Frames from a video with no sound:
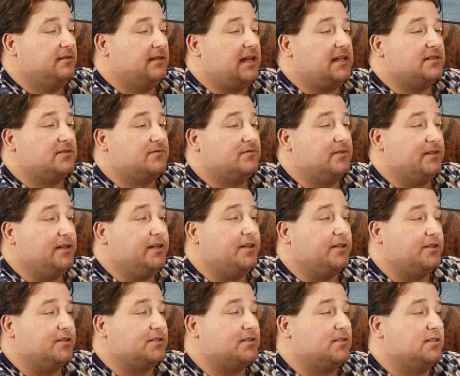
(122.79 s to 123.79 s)
That's
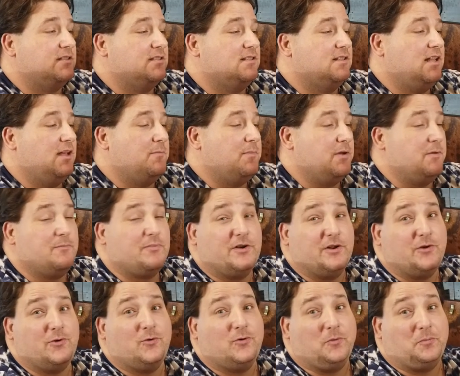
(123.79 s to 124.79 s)
ridiculous. That'd be
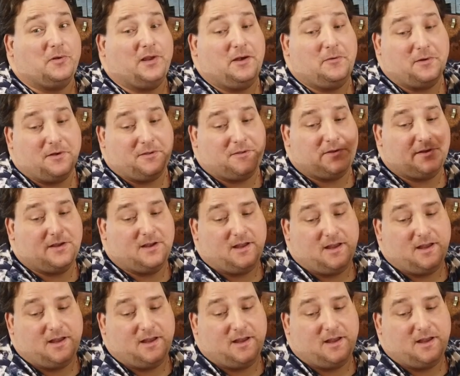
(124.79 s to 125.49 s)
pretty cool to play with.